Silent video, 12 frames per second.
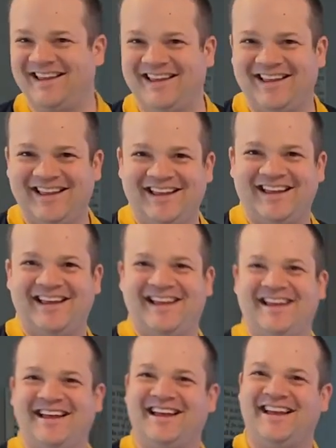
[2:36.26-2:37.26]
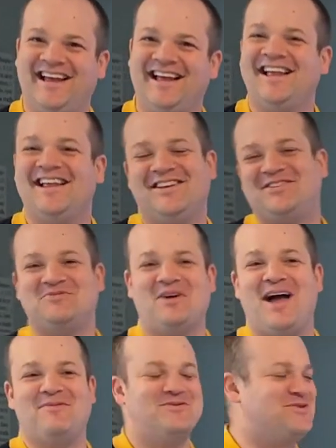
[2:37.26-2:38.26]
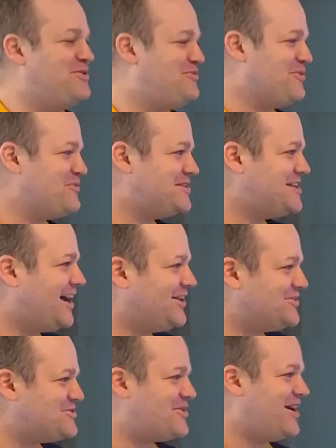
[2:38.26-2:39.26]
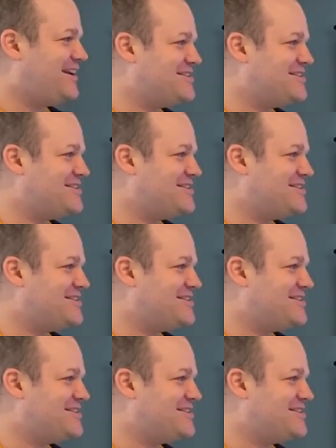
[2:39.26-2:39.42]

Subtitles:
This is what happens when you film with toddlers, right?